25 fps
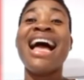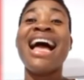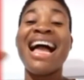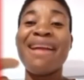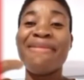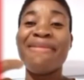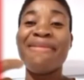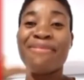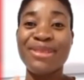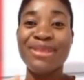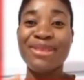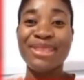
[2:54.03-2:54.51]

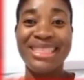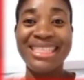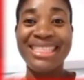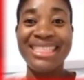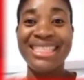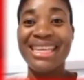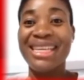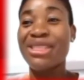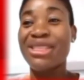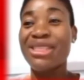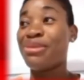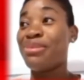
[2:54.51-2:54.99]
I pushed
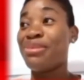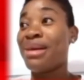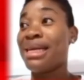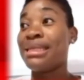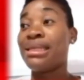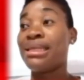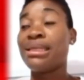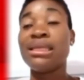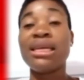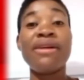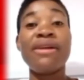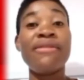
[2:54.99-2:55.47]
it down to
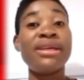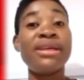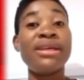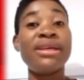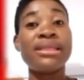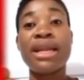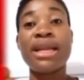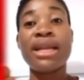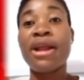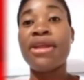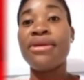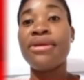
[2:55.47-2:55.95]
myself. I
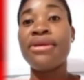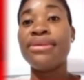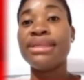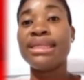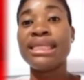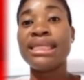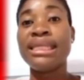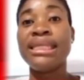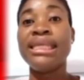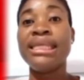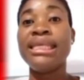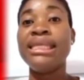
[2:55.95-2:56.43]
started
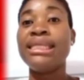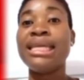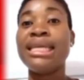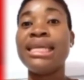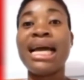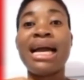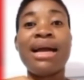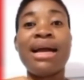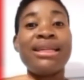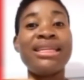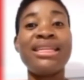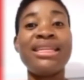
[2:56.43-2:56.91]
using it.
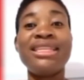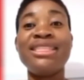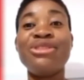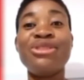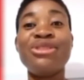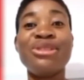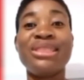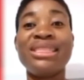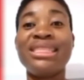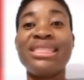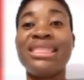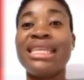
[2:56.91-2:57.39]
I didn't
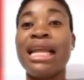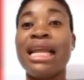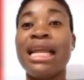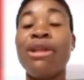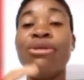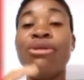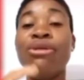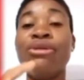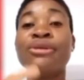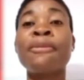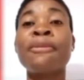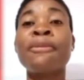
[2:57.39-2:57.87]
use it
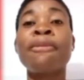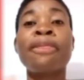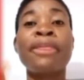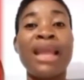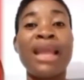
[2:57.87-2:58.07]
alone.